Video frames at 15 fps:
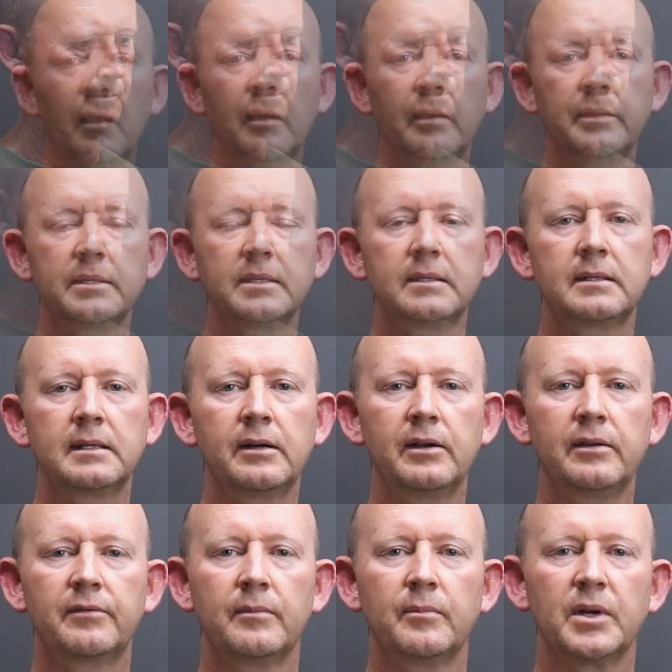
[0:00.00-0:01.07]
Hi, this is
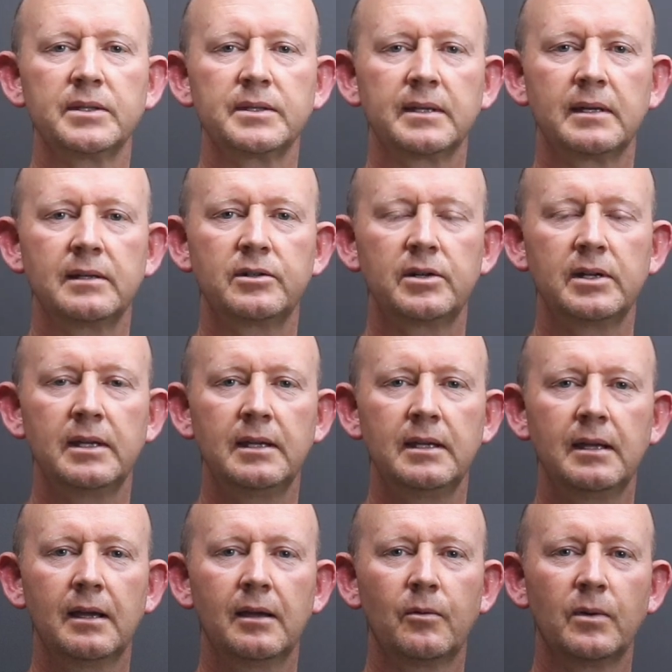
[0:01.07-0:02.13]
Terry from Bonsai
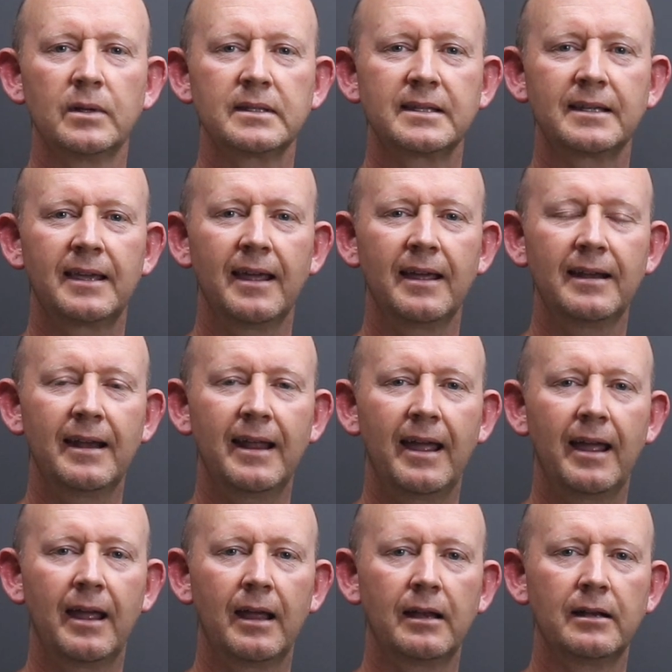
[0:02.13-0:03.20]
Tree once again,
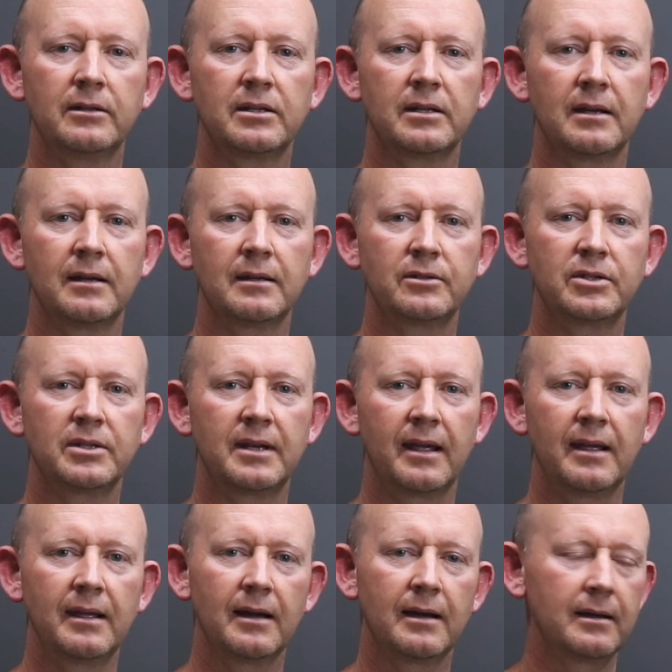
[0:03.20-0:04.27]
and
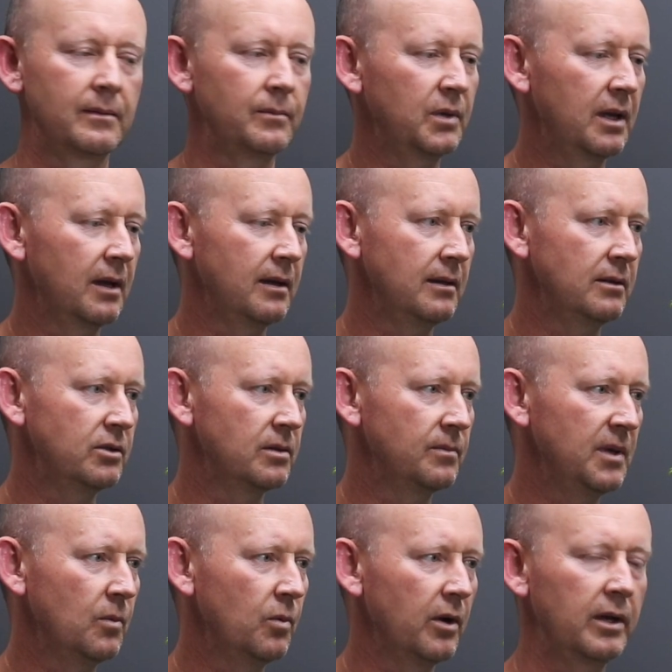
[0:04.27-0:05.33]
today I'm going to
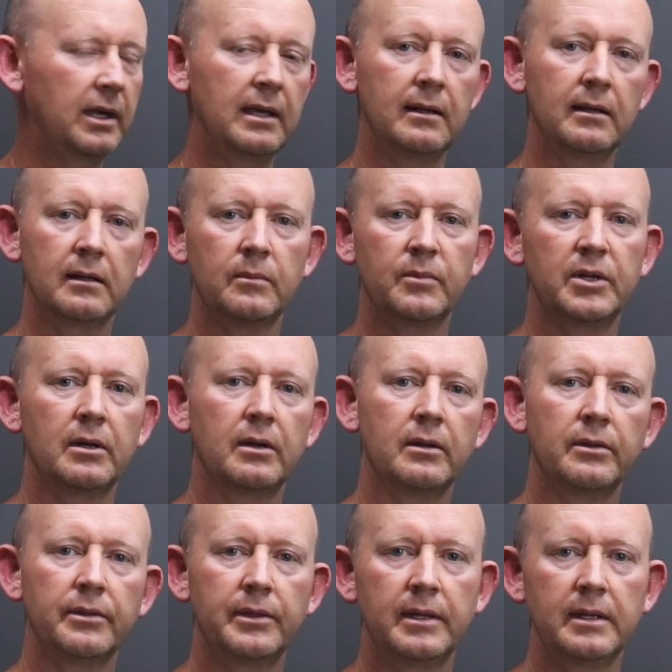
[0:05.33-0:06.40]
be working a little bit
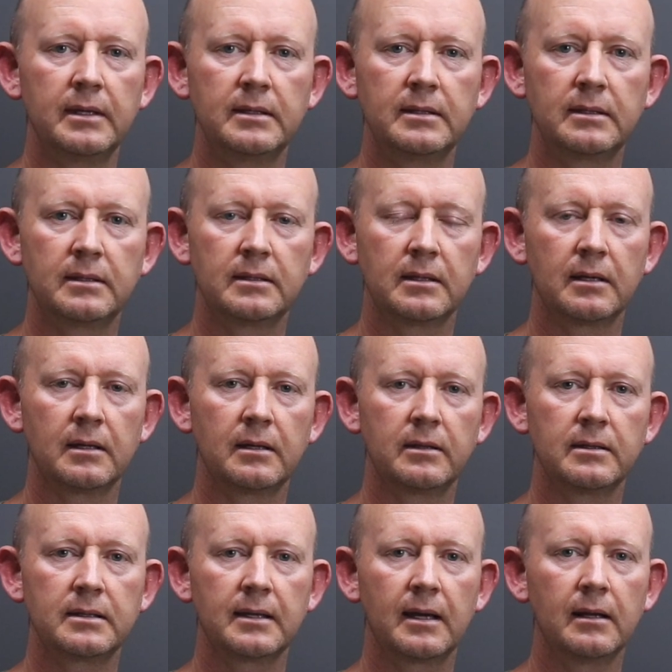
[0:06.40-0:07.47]
on this
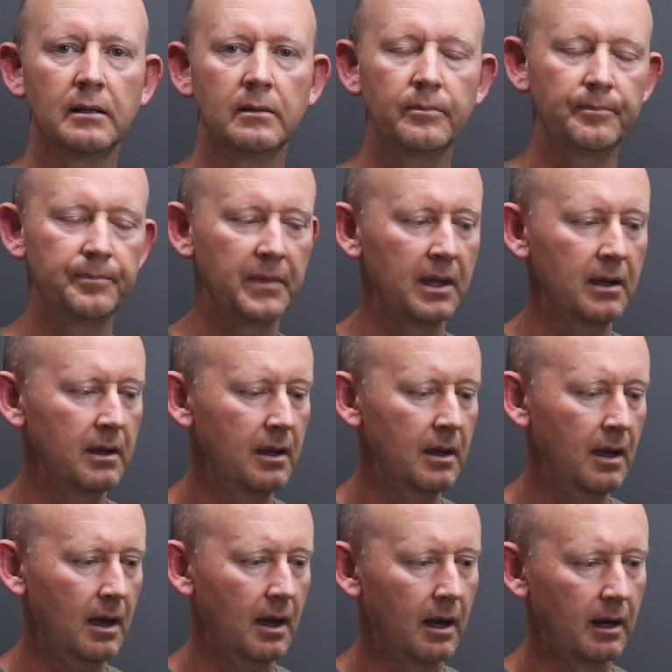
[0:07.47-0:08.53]
elm.
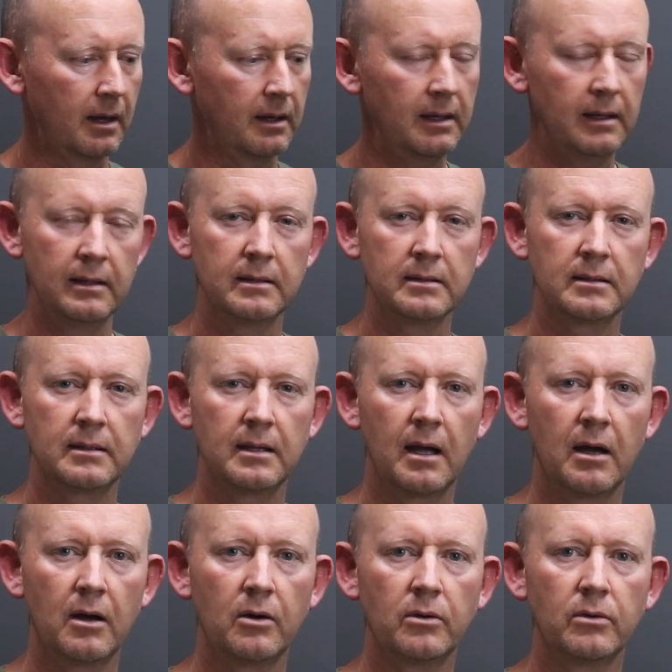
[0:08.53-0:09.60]
It is
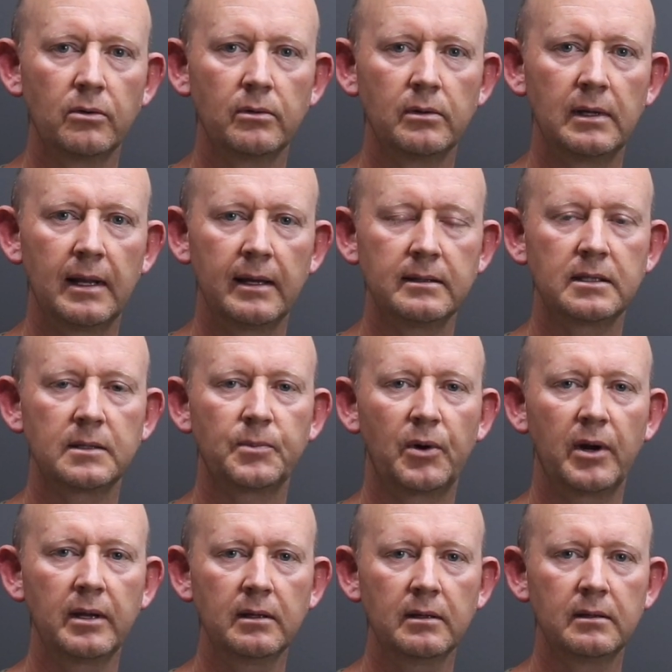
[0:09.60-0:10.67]
now late
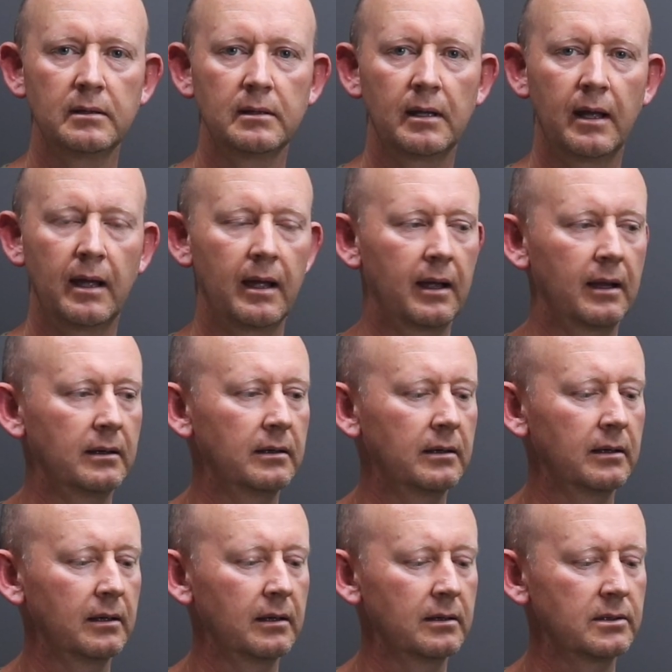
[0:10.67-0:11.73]
spring, and
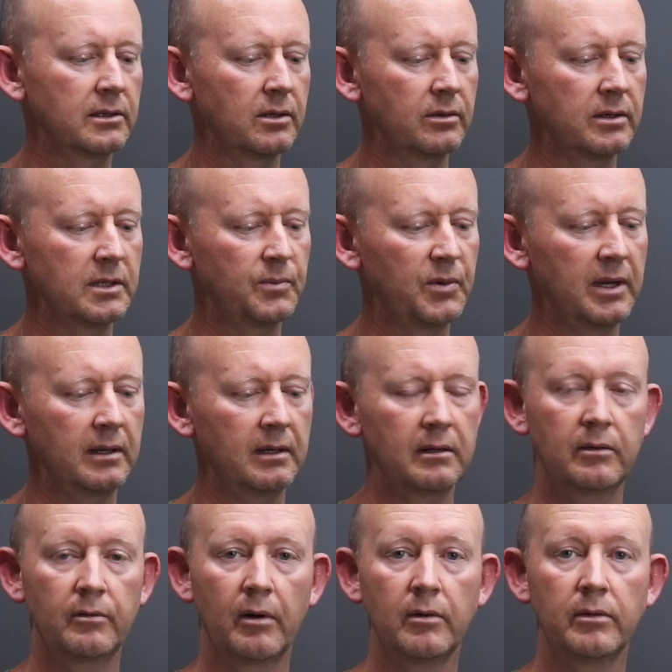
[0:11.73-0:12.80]
so the spring
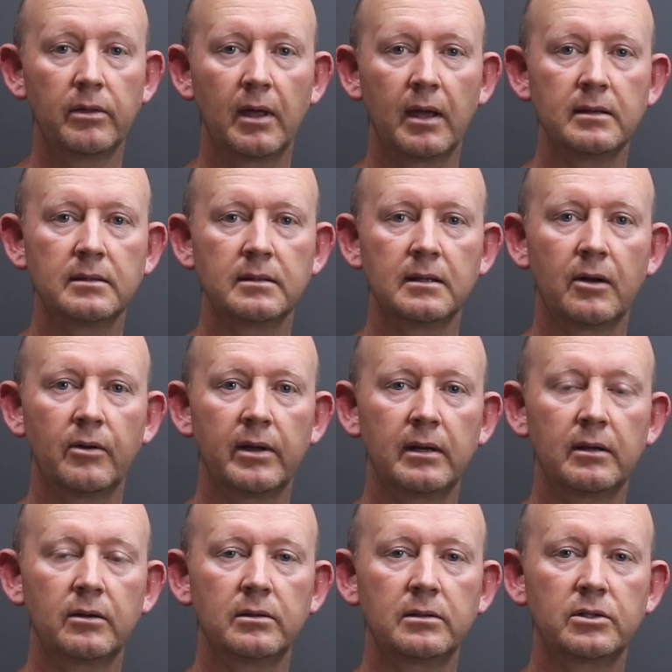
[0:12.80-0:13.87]
growth has now had
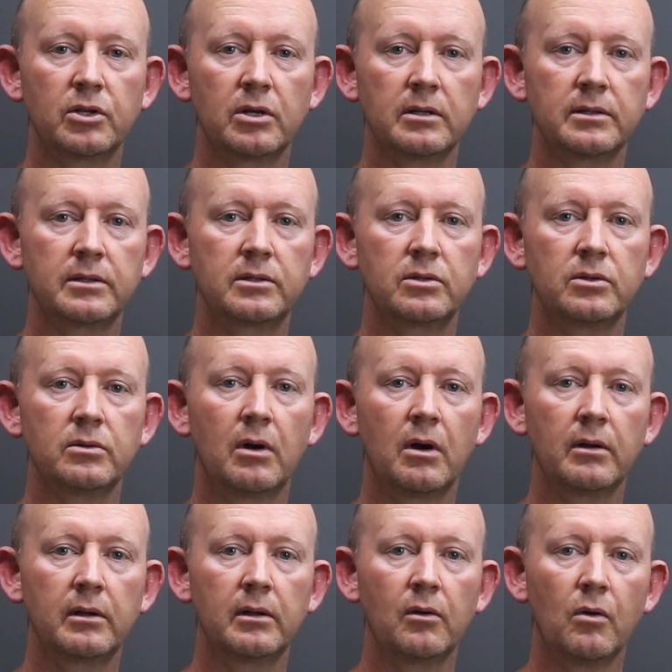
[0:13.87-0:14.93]
a good chance to
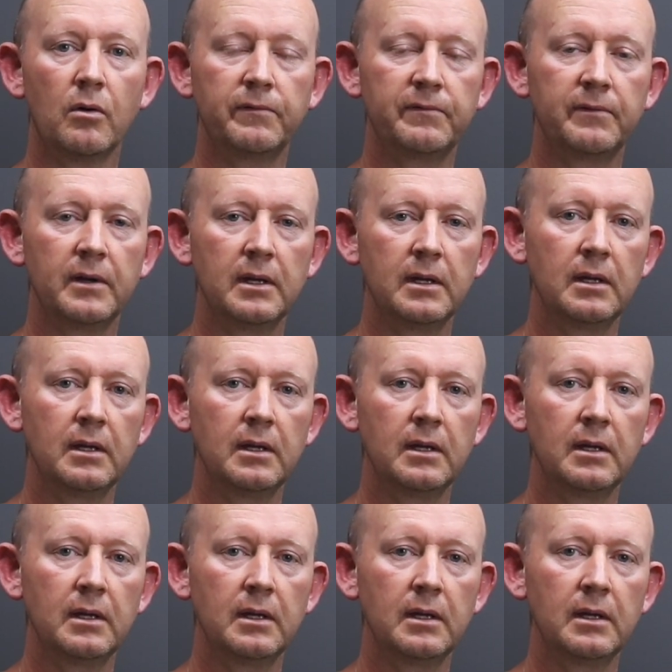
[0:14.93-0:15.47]
harden off,